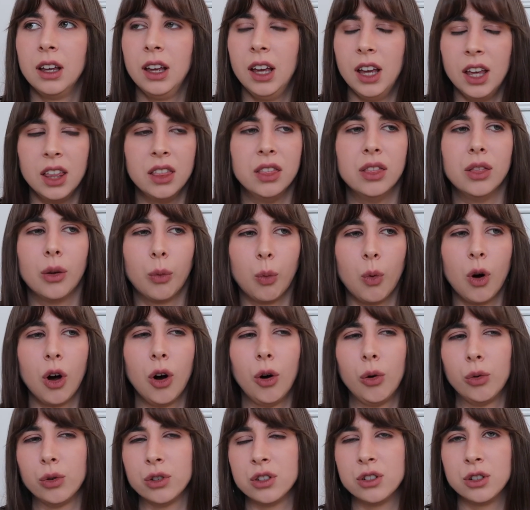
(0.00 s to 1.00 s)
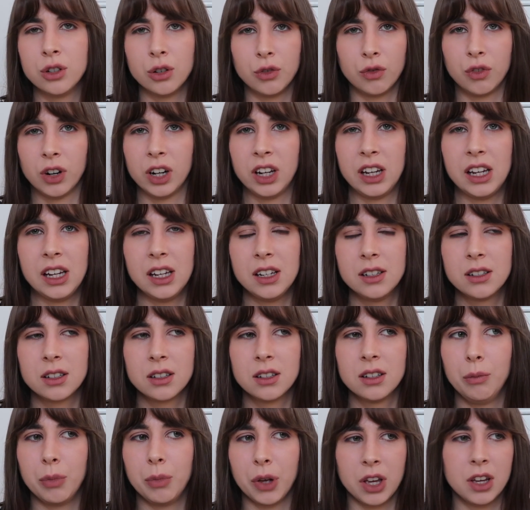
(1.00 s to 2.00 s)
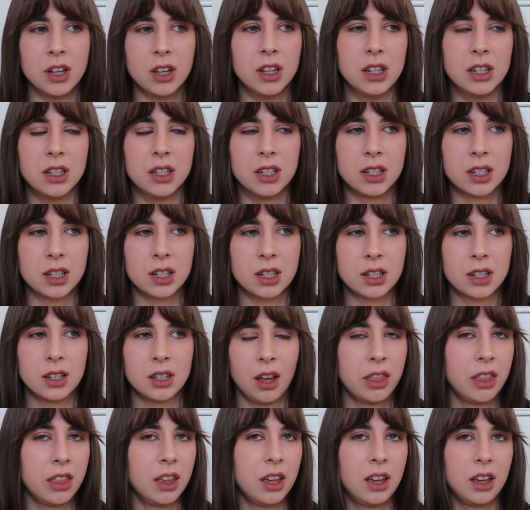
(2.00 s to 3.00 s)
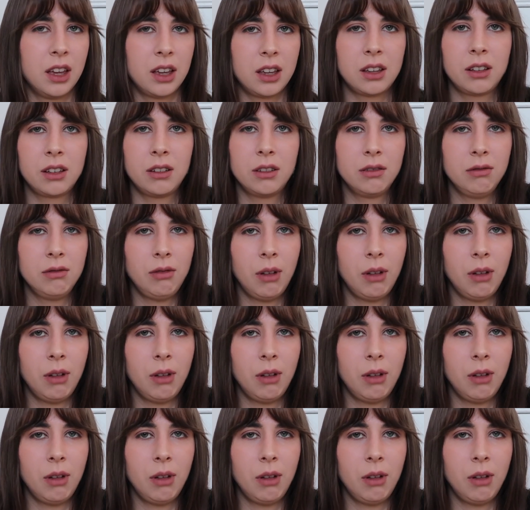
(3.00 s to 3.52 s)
in the world to read, because I think,